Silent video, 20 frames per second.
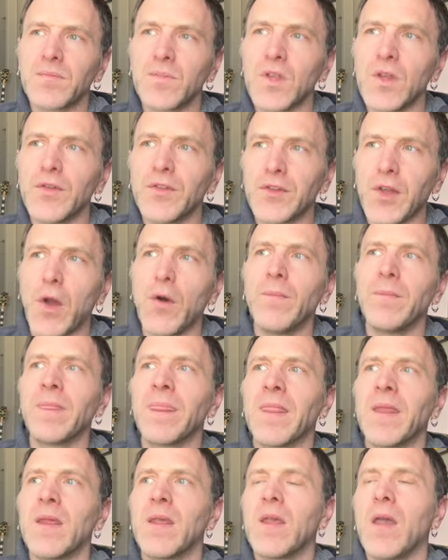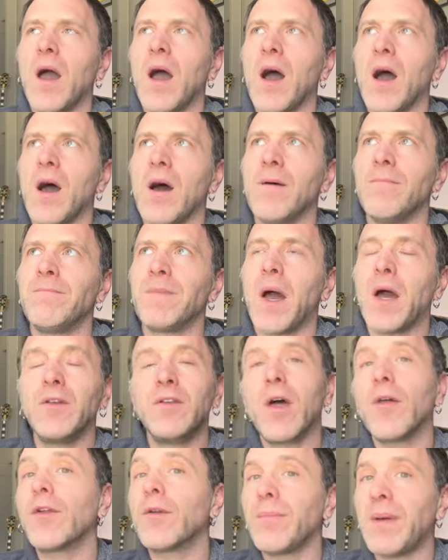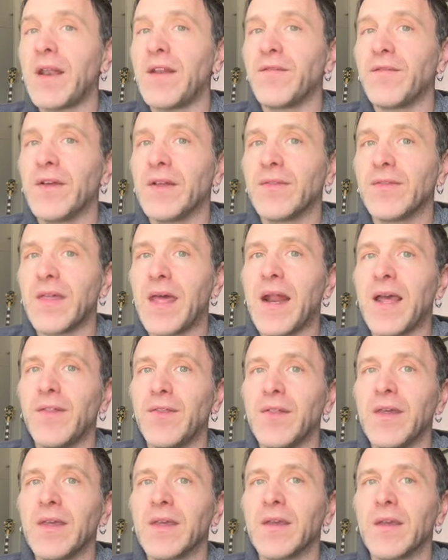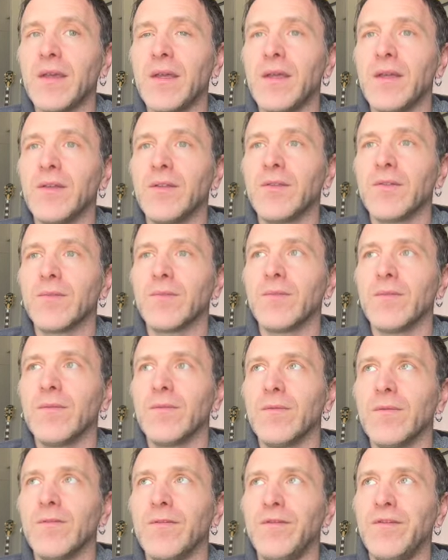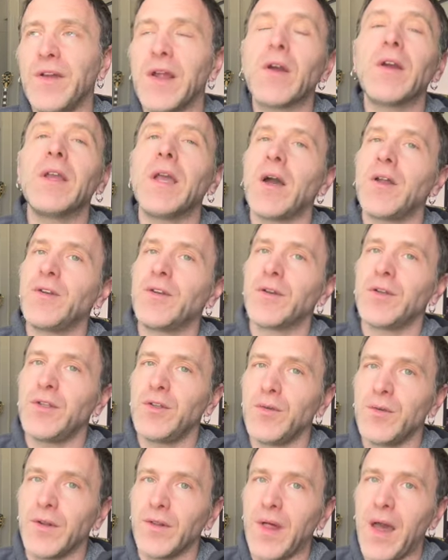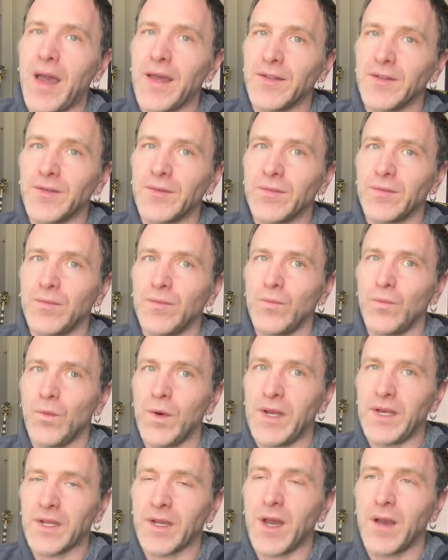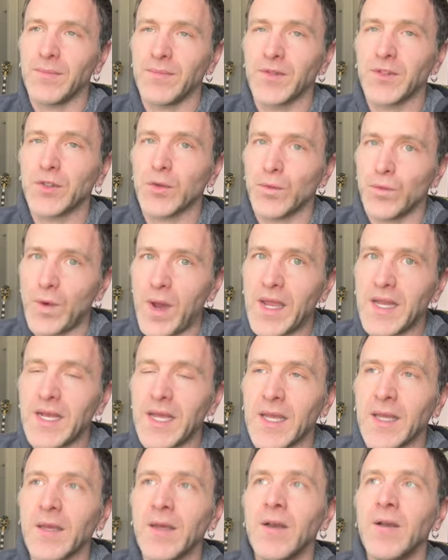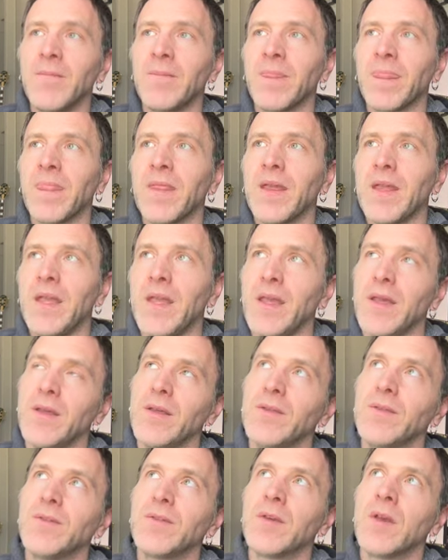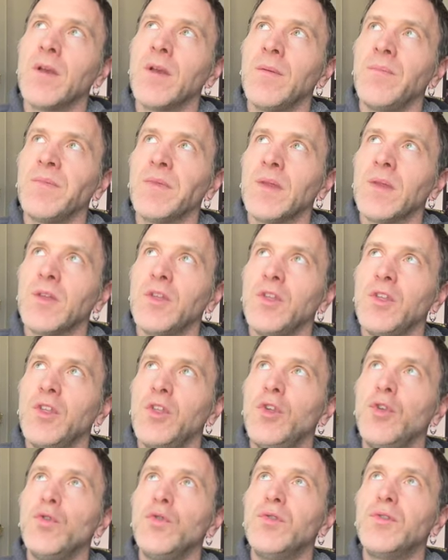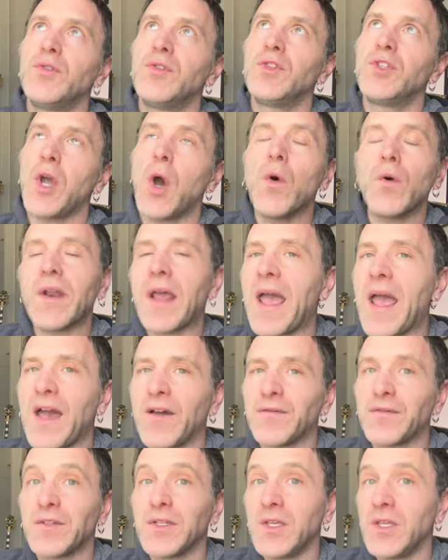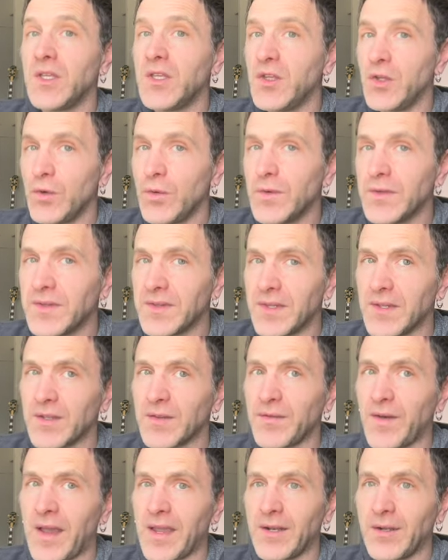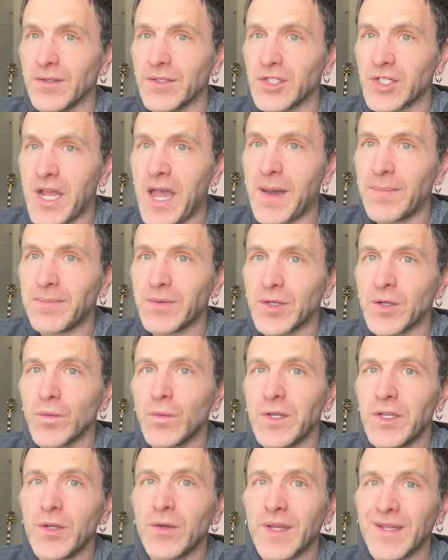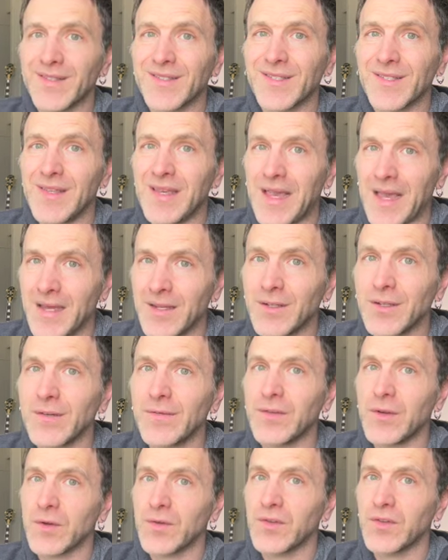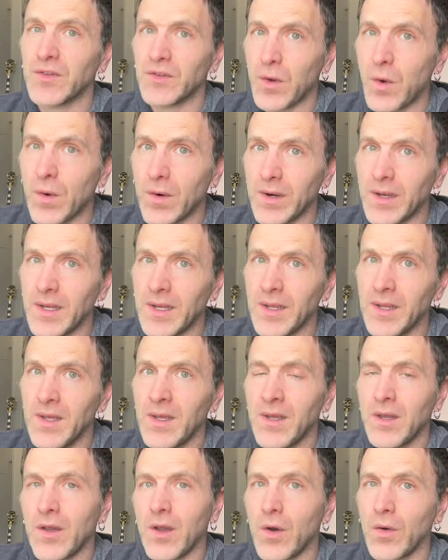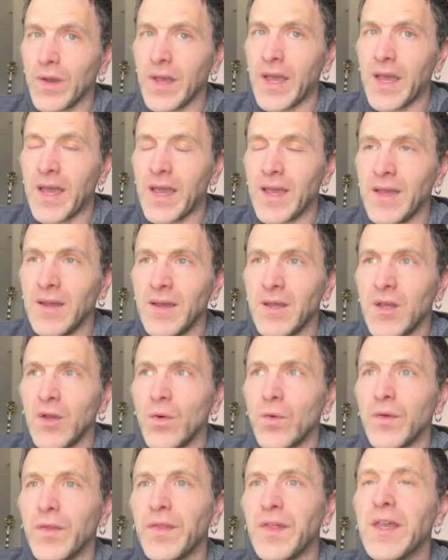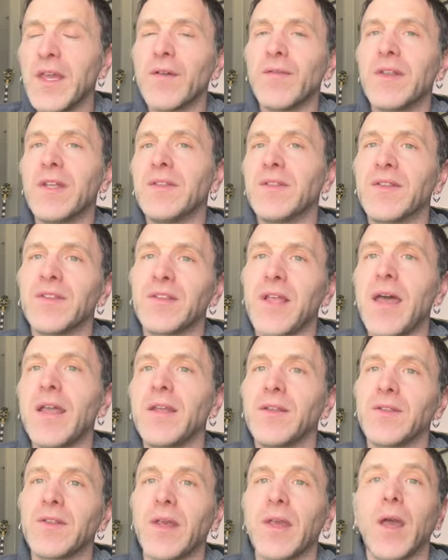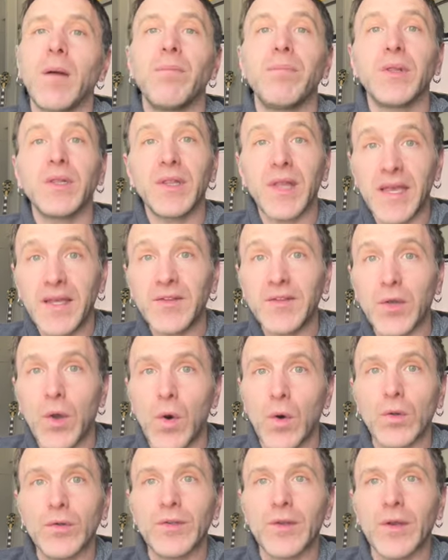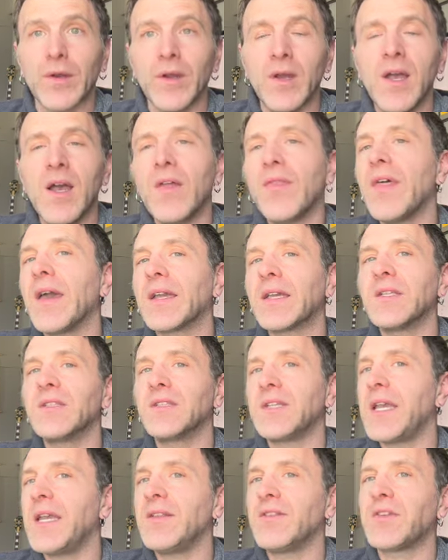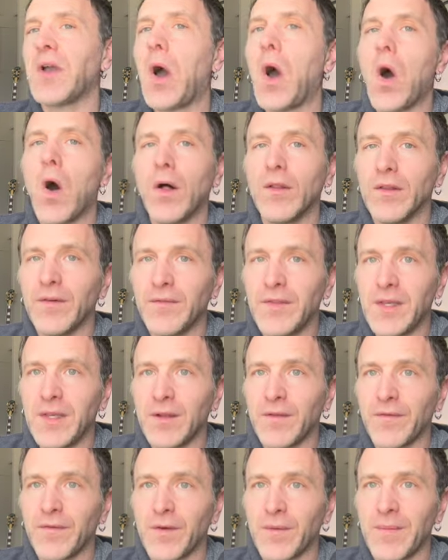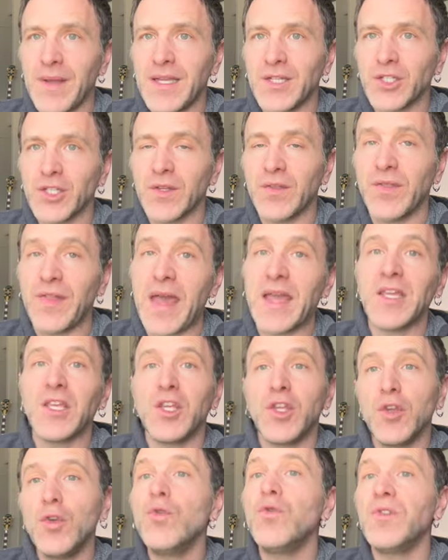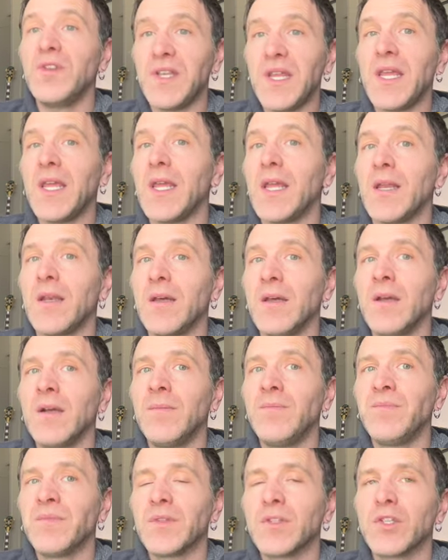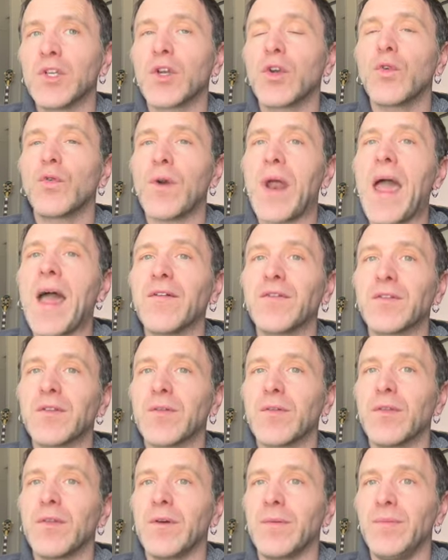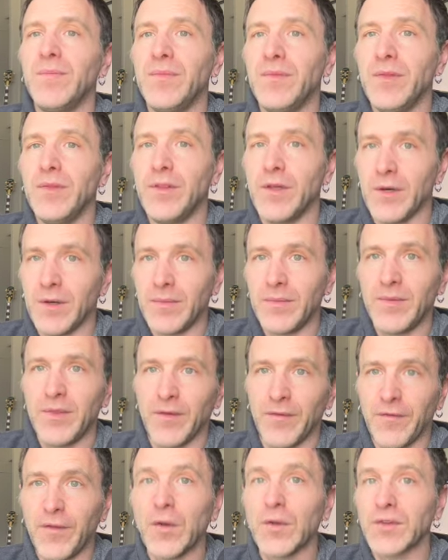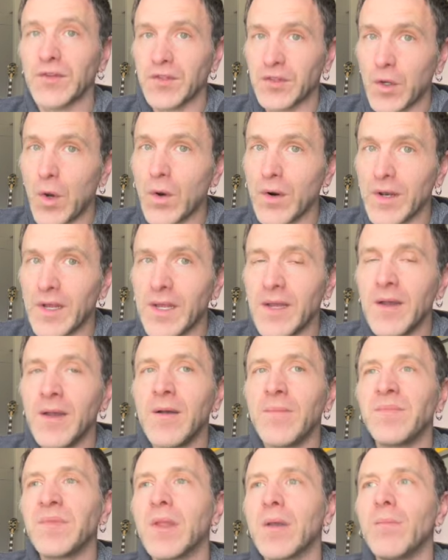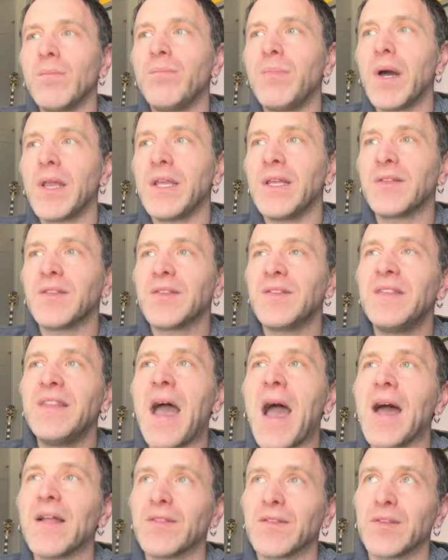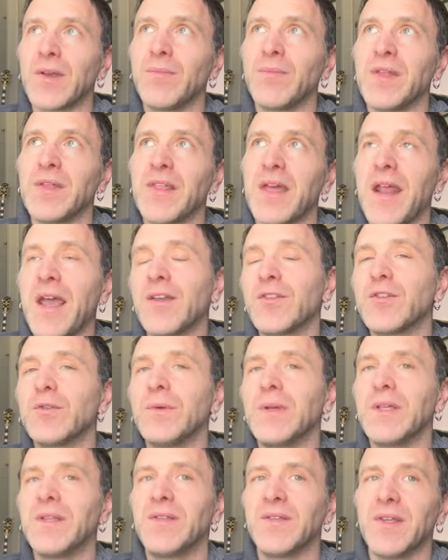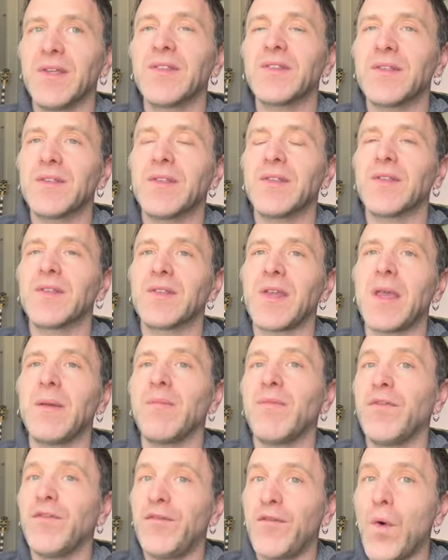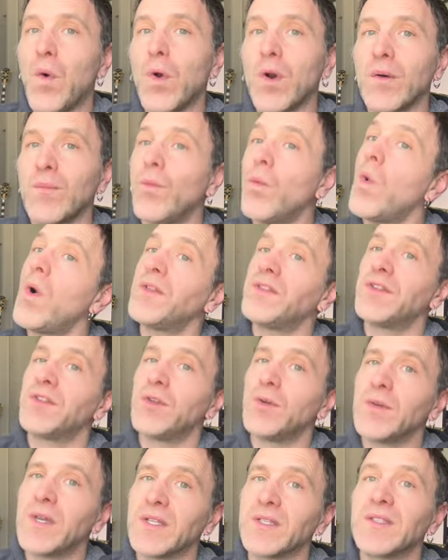So another benefit that I think is very underutilized when it comes to writing is you don't have to use this final chapter when you get to the end of your story, okay? Think of it instead as like a placeholder that contains all of the information that you need to craft the full story, but it's not something that has to exist in the same form once you get